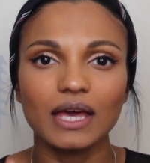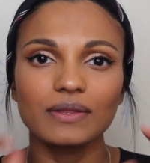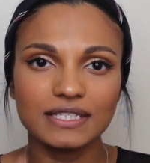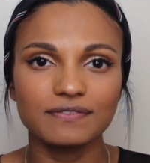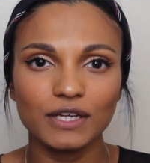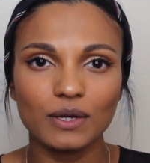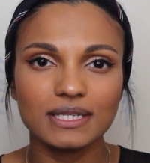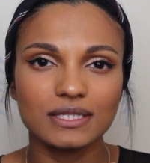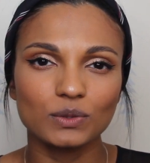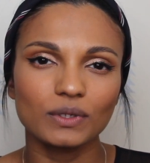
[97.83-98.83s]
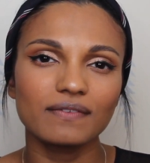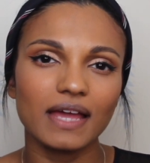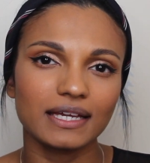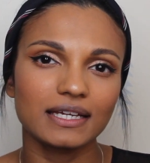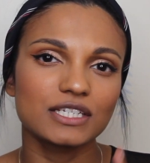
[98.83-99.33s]
Now, this video is sort of
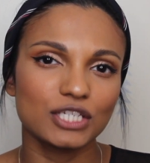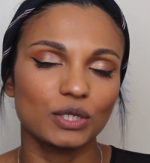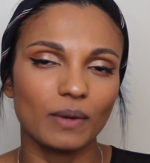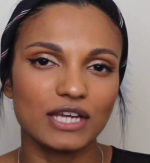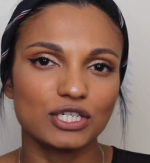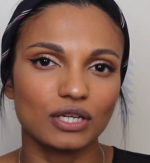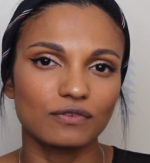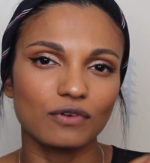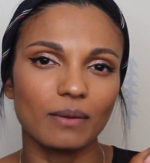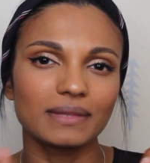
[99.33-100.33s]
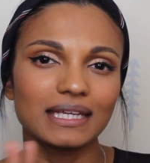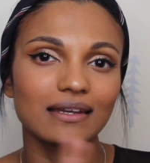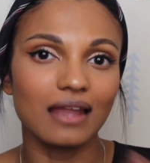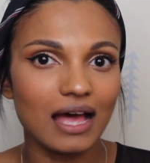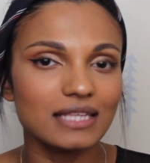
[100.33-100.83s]
like a continuation from the
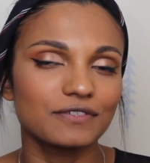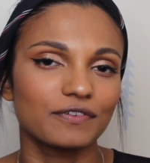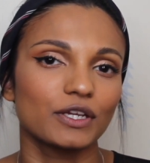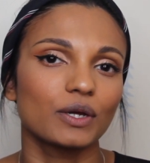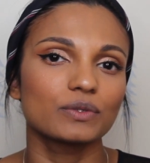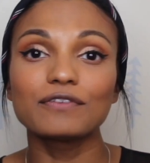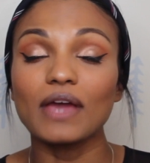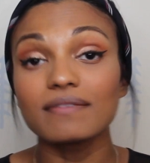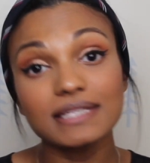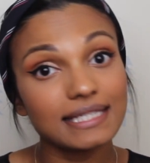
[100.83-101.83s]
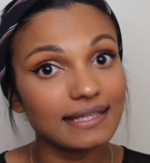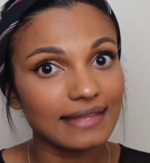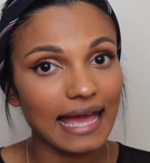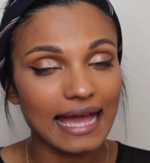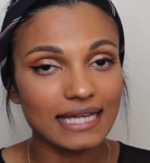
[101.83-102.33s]
last video. If you haven't seen
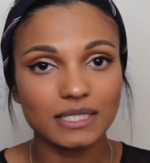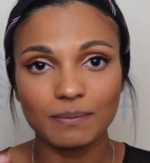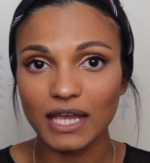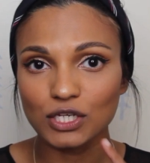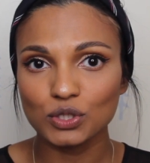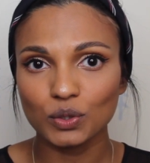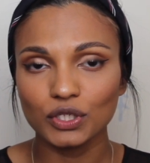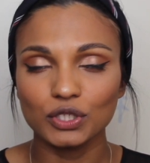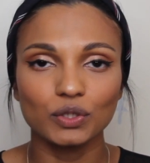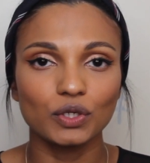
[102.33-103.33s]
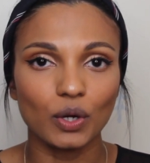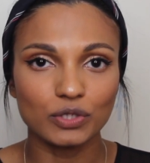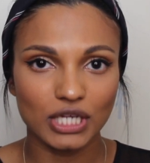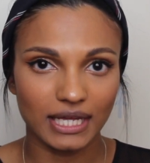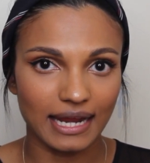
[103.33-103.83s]
that, make sure you go
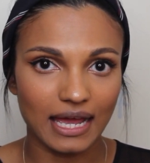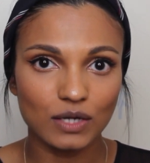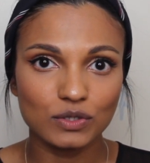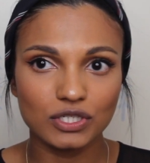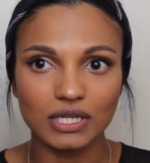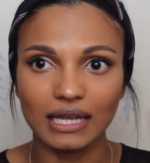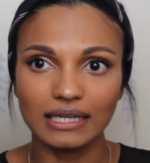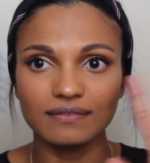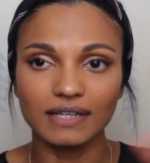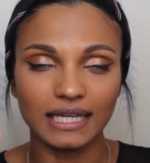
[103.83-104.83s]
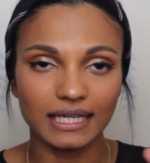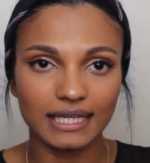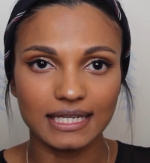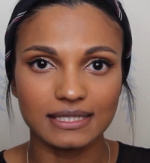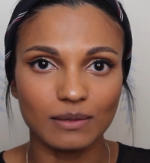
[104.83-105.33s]
check it out. I'll leave a link
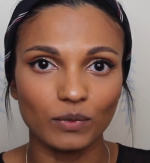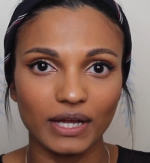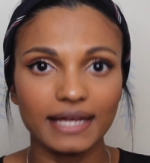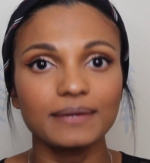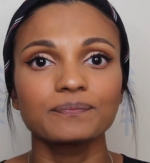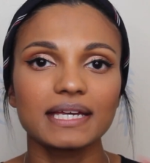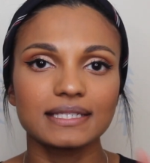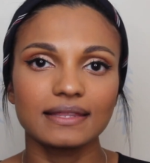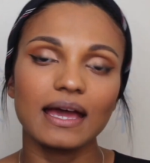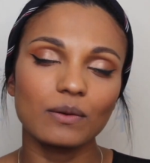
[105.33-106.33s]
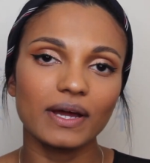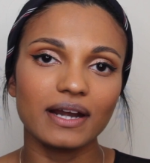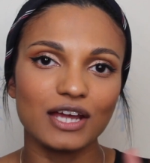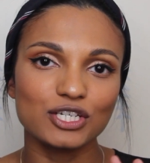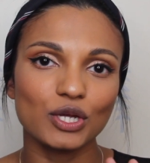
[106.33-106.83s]
here somewhere, because in that one
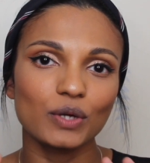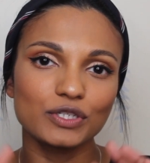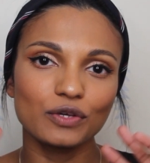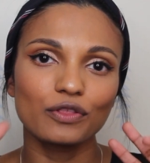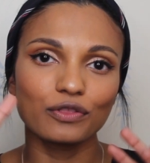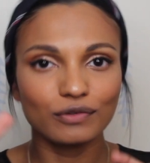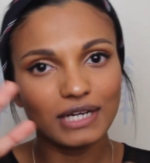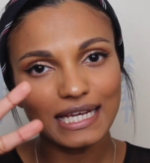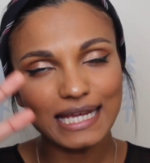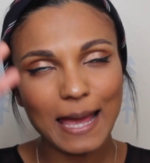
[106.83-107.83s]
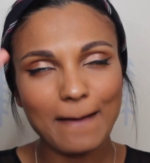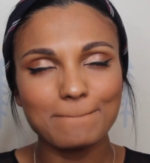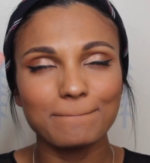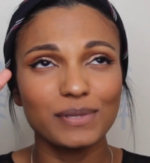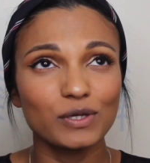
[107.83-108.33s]
I showed you three
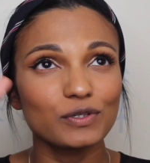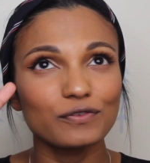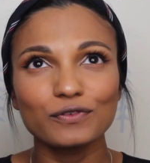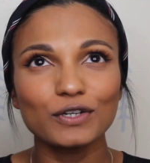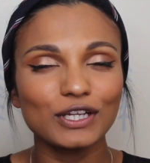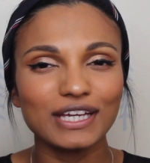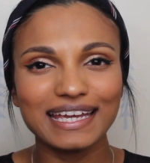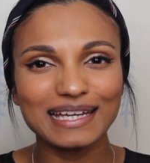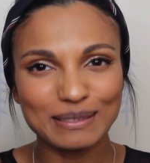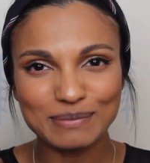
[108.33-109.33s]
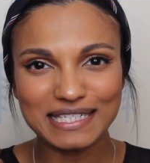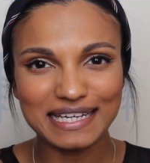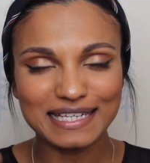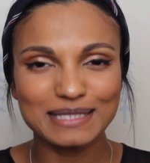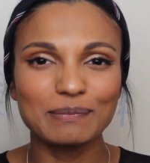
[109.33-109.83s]
beautiful looking
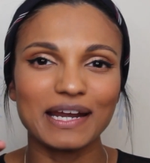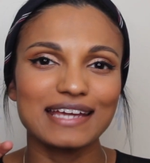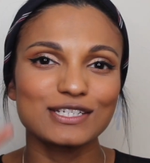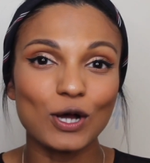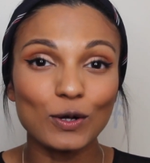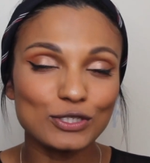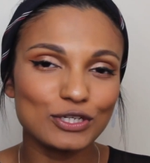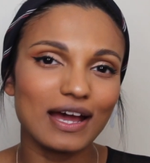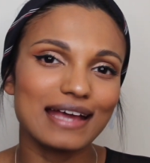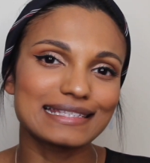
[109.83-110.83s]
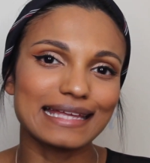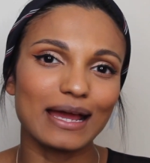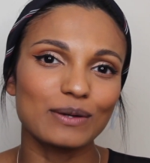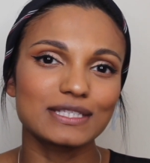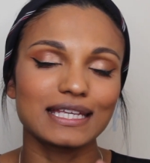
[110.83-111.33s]
lipsticks, but I told you guys that
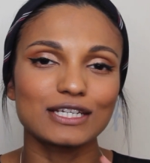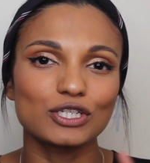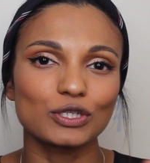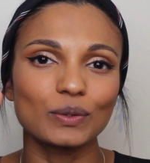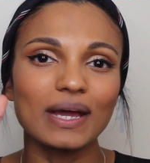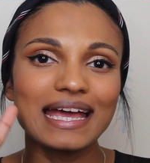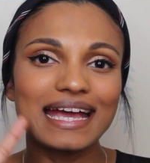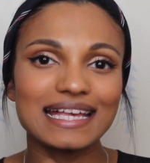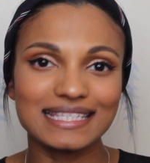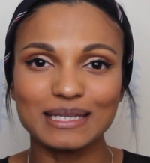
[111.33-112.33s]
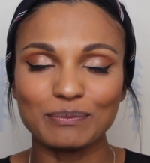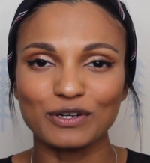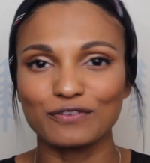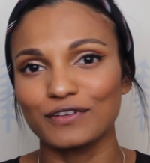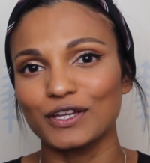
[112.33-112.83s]
I was gonna do a
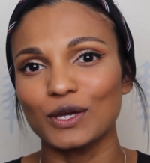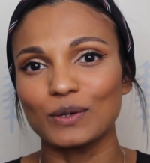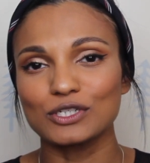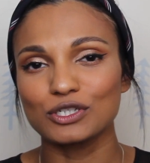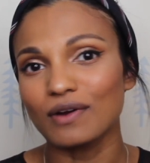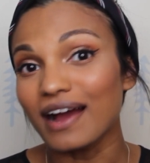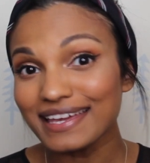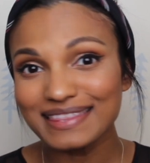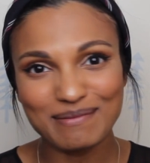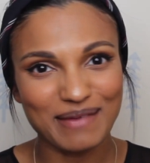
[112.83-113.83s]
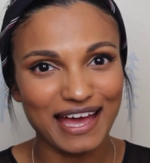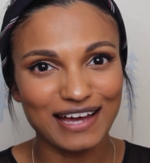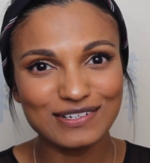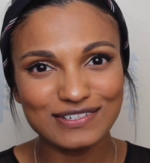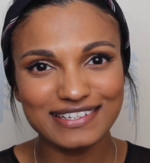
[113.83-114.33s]
separate video trying them
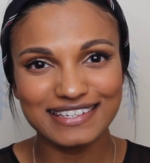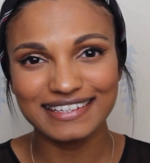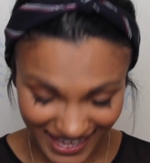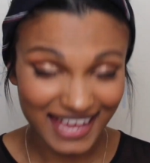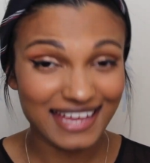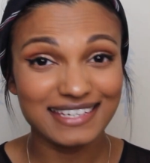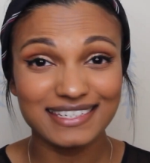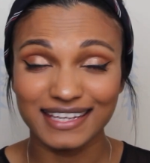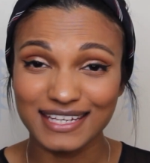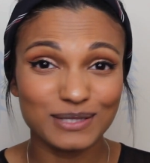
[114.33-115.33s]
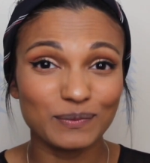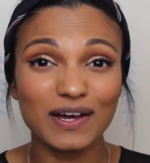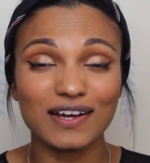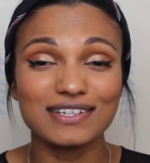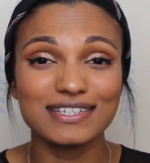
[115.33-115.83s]
out, and guess
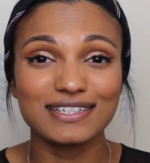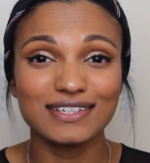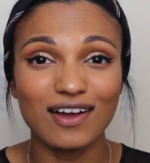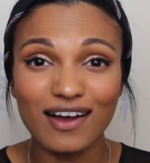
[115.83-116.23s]
what?